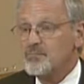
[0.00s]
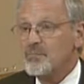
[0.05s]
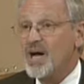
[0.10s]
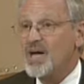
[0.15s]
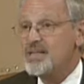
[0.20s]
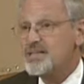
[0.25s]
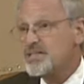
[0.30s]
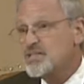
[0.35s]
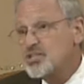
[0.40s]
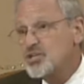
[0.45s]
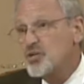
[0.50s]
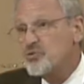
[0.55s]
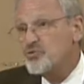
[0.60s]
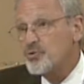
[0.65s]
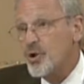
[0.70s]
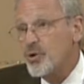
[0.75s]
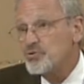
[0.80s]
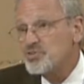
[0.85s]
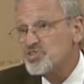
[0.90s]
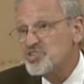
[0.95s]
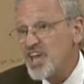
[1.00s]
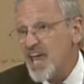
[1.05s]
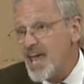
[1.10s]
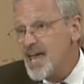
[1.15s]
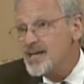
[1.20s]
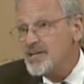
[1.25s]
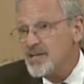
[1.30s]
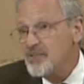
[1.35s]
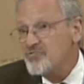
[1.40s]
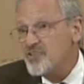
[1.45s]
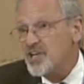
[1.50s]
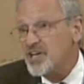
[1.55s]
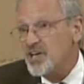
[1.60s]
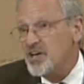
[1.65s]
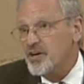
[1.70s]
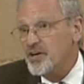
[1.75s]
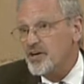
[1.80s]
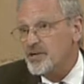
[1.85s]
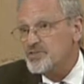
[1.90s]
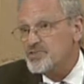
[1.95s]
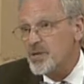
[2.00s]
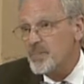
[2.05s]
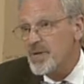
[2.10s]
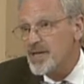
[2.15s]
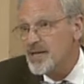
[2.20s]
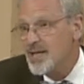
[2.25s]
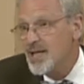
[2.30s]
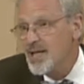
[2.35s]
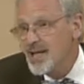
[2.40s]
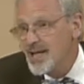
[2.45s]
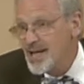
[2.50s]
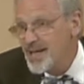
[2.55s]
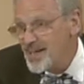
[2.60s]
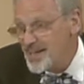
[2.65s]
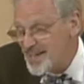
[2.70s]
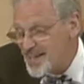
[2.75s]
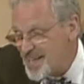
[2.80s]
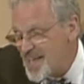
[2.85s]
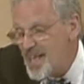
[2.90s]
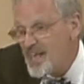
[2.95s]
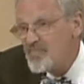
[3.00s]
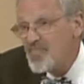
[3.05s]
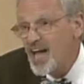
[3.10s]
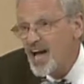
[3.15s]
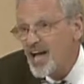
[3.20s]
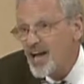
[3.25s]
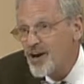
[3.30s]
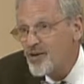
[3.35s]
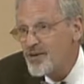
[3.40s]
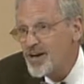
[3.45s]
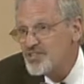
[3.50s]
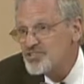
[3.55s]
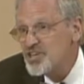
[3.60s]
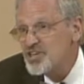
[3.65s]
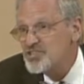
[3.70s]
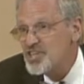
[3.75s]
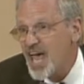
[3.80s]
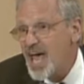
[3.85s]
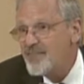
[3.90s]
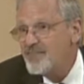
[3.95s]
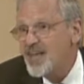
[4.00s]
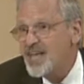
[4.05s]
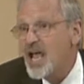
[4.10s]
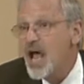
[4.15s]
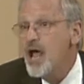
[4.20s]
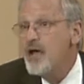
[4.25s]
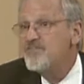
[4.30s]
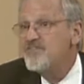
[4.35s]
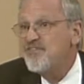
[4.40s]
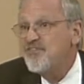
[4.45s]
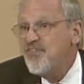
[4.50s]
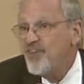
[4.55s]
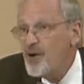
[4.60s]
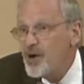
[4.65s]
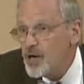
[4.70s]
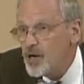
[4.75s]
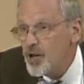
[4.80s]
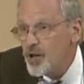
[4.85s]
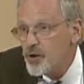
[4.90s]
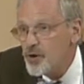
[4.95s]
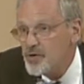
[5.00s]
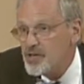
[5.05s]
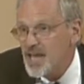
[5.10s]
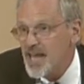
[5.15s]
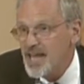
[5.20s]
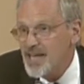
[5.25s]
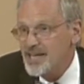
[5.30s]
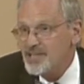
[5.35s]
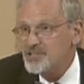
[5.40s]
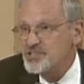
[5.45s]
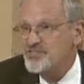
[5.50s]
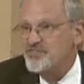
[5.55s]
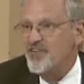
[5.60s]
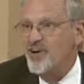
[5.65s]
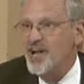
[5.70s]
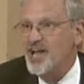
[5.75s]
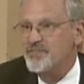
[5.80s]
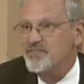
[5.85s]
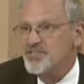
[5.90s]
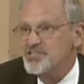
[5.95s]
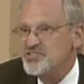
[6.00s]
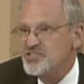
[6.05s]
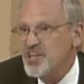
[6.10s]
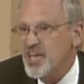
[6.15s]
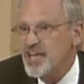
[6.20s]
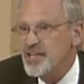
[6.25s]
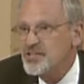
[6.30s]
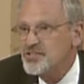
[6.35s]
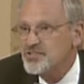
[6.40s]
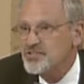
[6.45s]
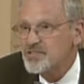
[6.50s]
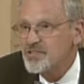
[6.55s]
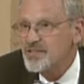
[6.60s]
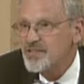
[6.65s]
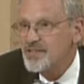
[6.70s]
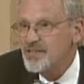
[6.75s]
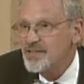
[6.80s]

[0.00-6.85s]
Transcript: but to throw sand in the gears. I mean, the IRS is having furlough days, for heaven's sakes.